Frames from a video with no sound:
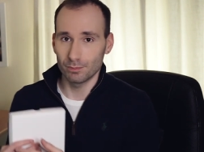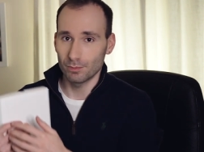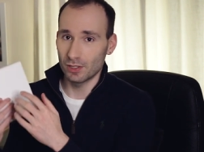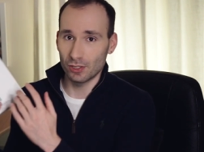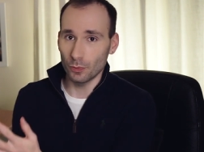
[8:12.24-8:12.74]

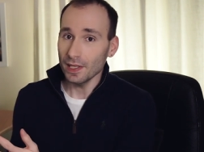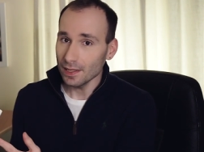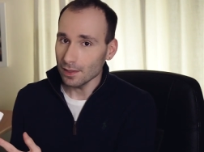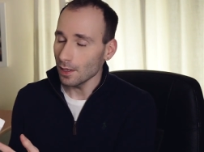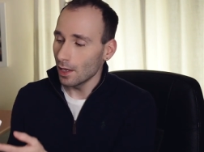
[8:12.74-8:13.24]

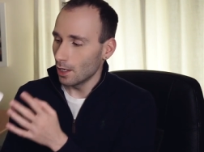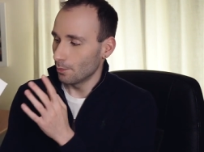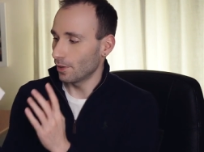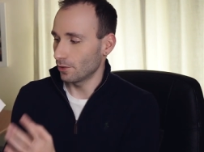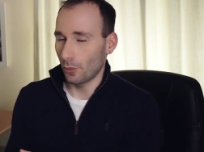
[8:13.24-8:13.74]
Sweden,
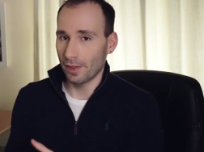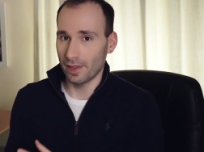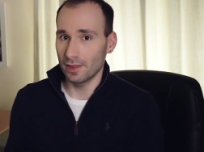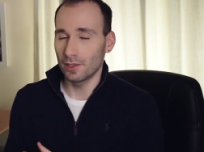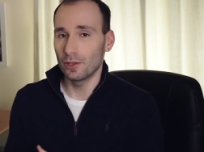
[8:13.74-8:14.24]
but
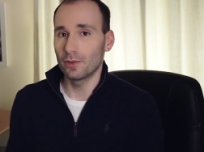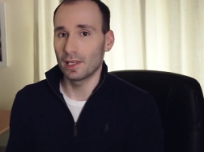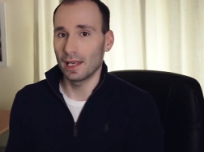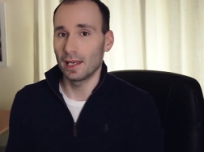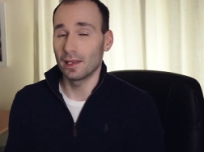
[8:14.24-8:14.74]
within the UK,
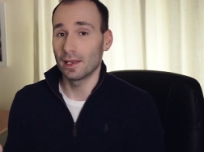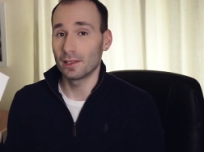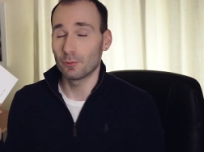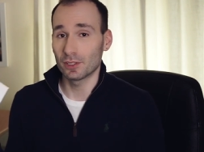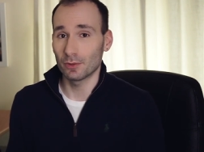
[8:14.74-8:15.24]

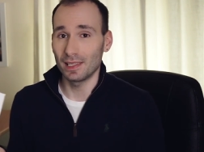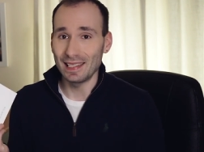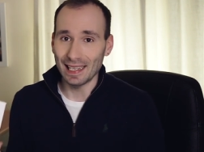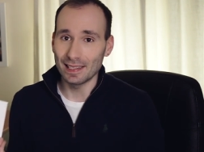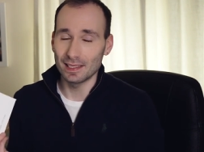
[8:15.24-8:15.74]
it was only
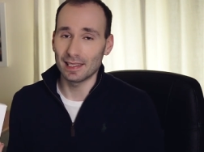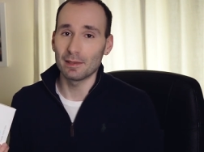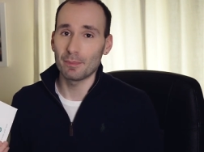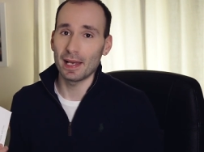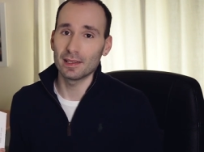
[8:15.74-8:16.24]

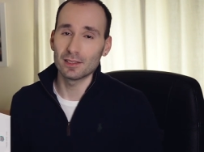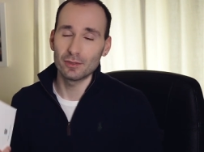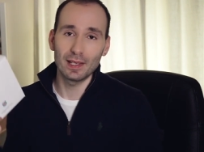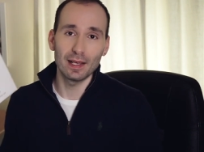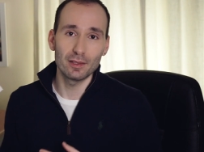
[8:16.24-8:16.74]
99 pence
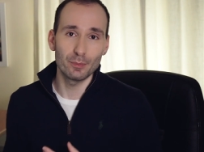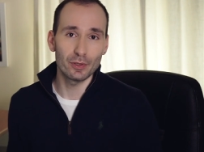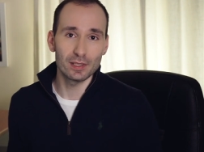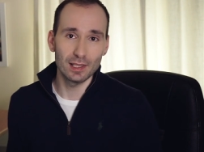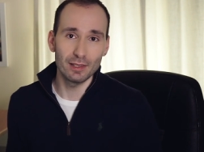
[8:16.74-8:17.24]
to get the
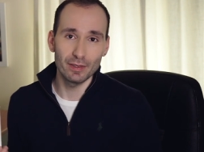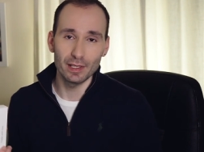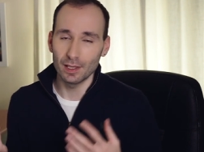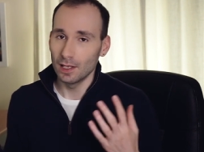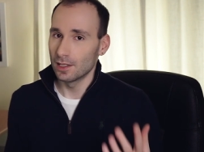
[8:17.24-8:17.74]
books
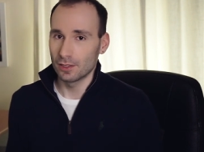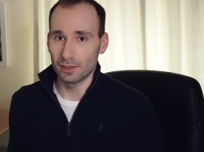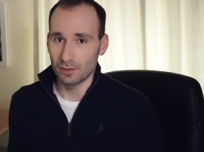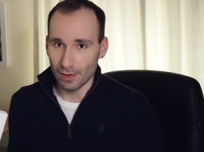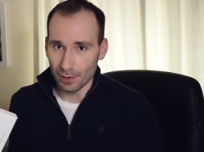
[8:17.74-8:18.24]
delivered. So
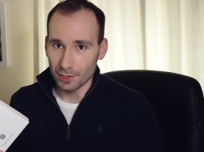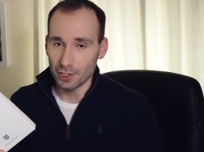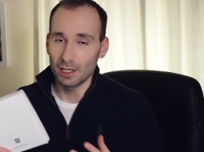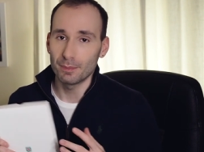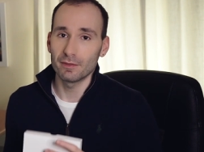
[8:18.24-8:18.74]
it's very
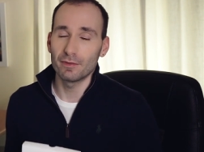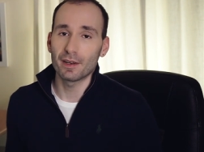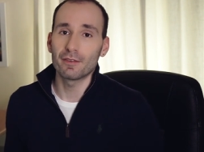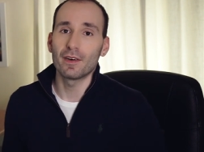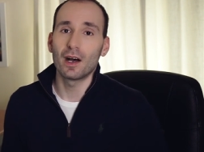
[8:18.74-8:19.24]
cheap, very
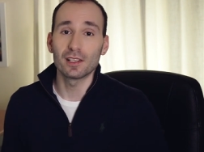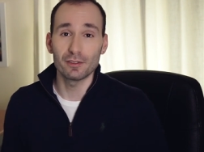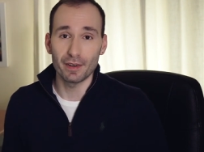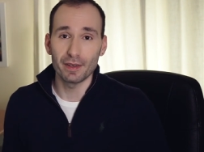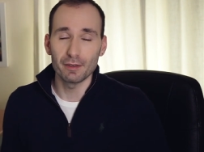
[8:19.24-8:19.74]
fast,
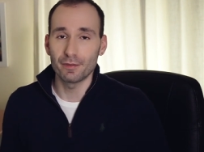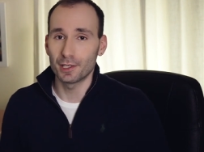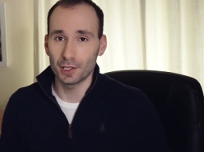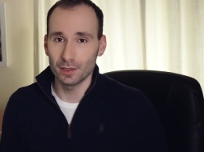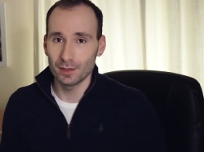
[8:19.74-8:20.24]
very
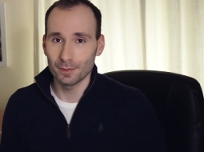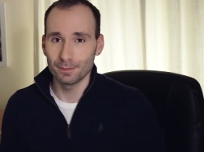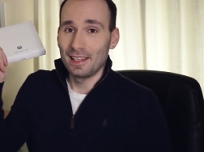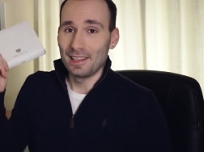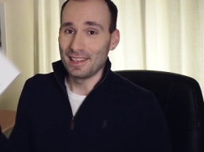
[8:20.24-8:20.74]
efficient.
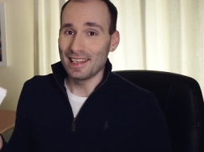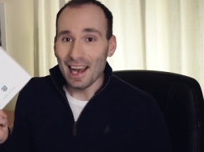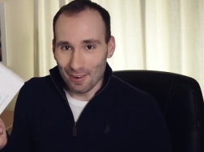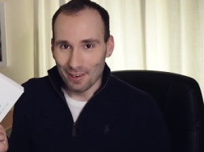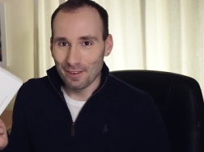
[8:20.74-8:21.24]

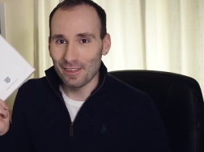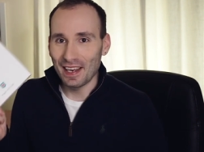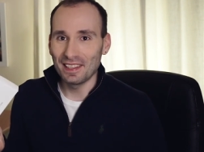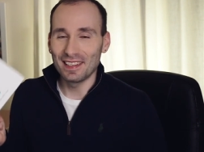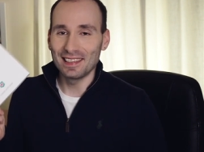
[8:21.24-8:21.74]
Now,
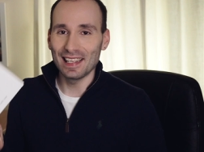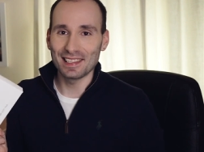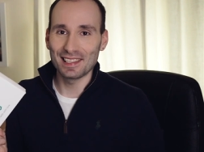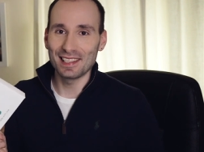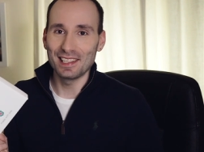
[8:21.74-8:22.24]
finally,
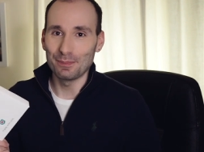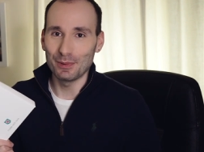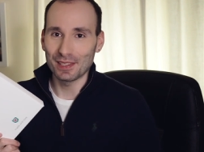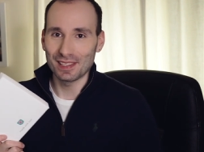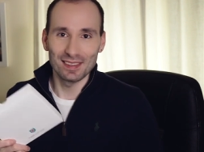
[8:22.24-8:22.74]
let's see the
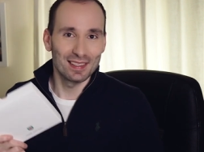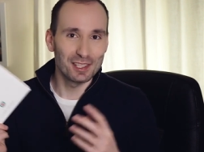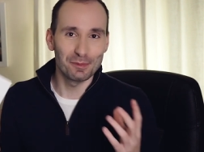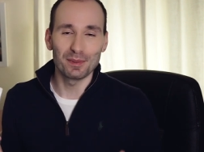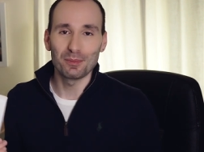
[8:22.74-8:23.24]
books in a
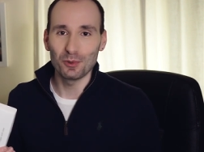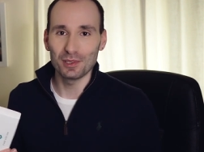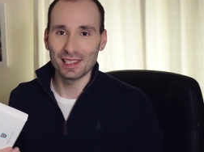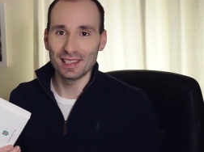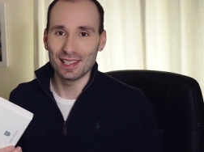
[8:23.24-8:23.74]
little bit more
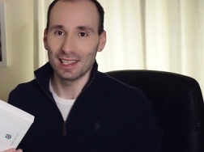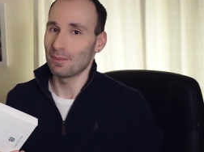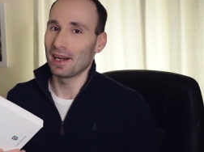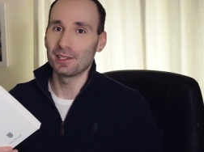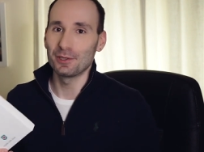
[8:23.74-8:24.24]
detail,
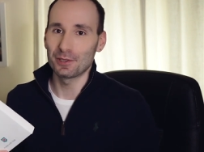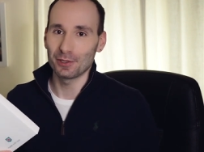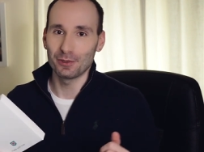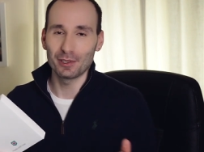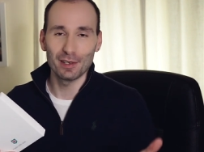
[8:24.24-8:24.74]
my
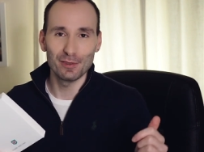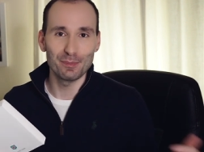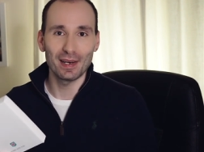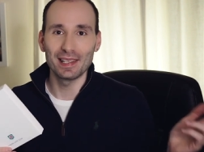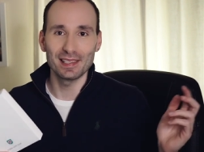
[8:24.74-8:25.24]
usual cover
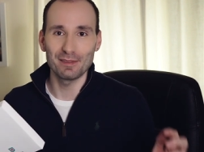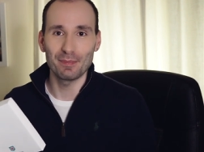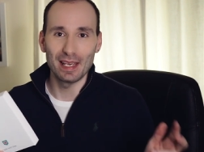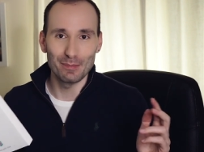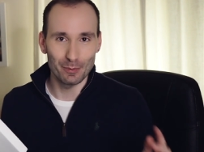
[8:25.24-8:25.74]
binding
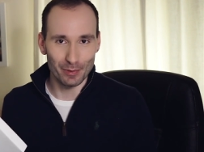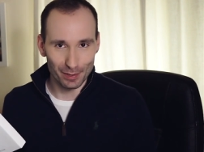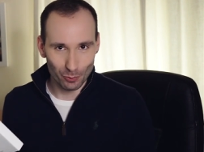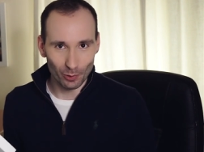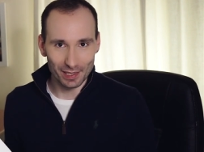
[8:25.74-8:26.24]
paper
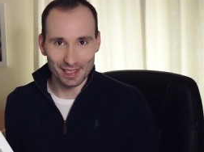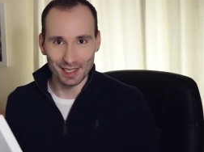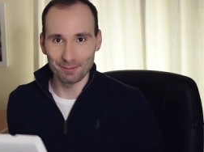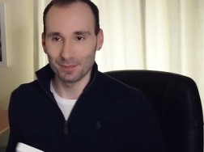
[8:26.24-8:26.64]
print quality.